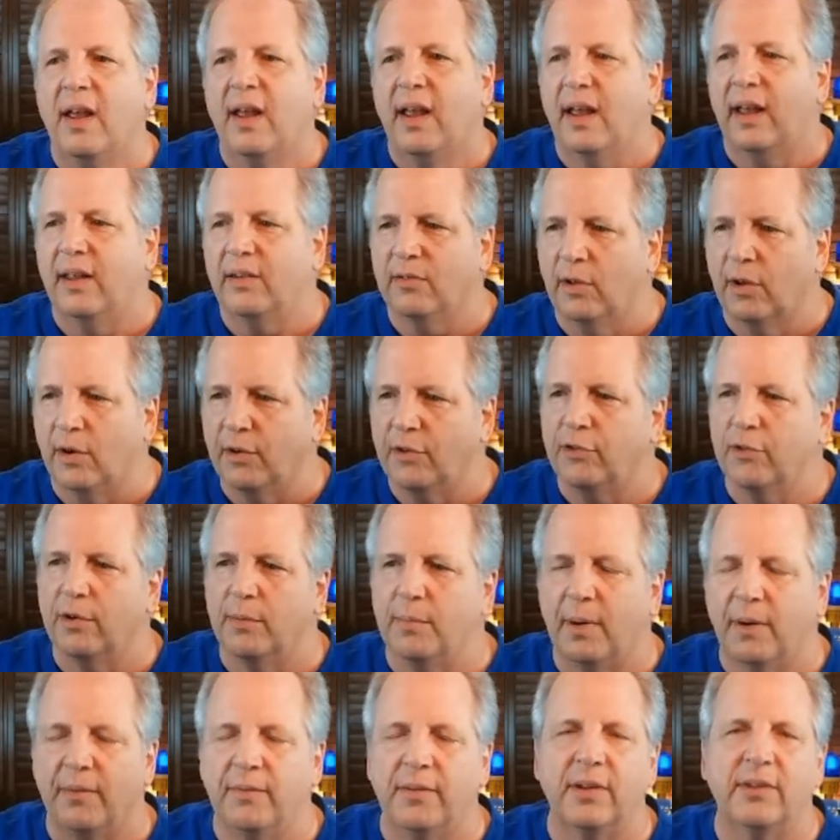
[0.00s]
as long as you're
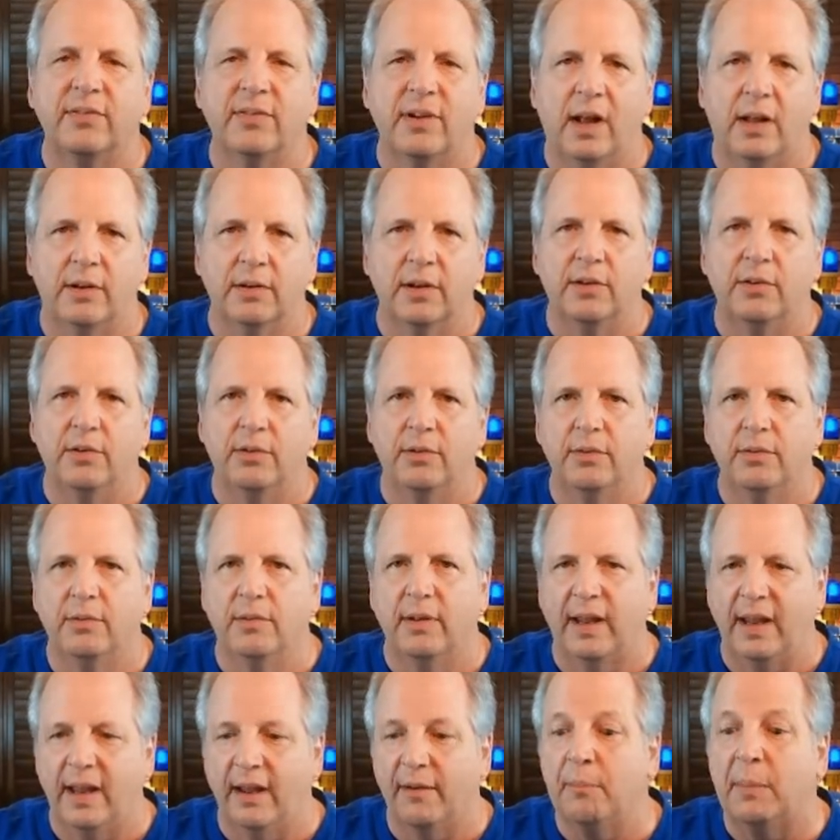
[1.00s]
above this altitude, they
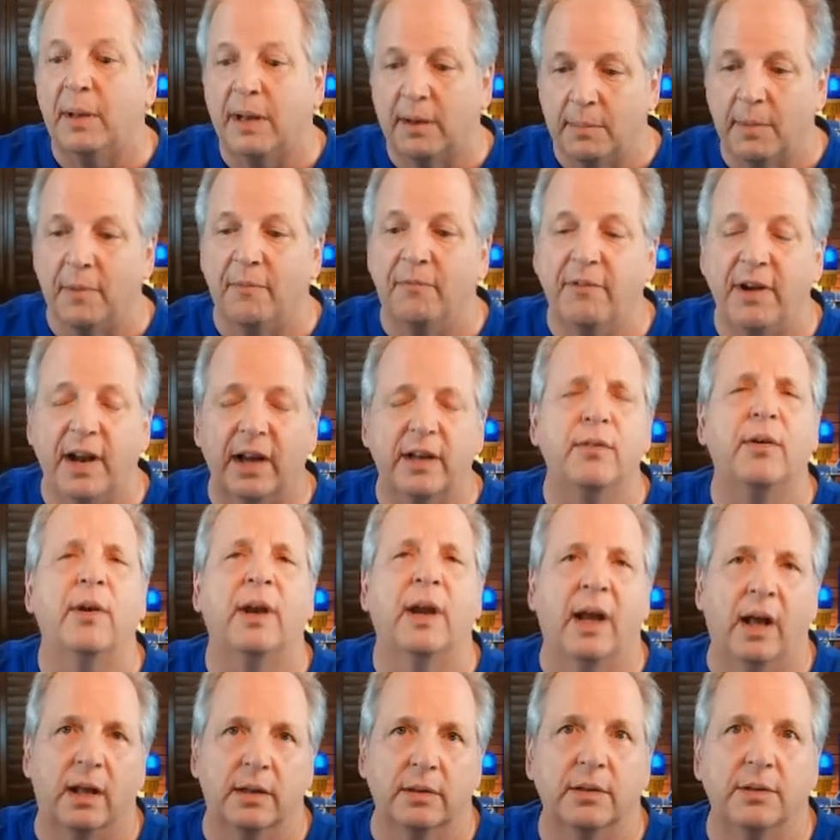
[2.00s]
have minimum vectoring
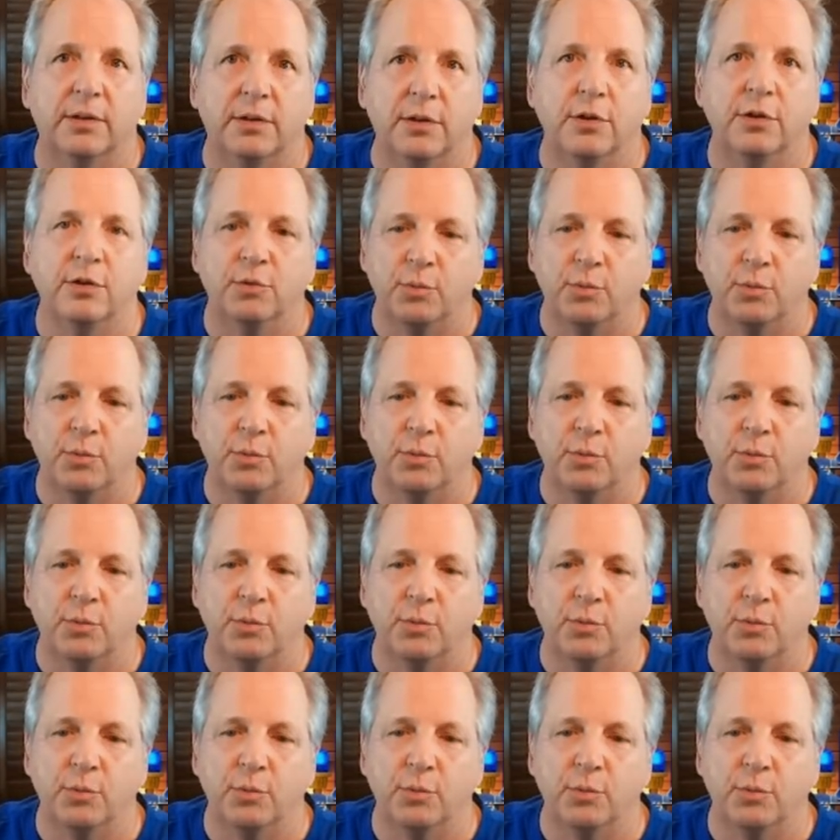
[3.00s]
altitudes.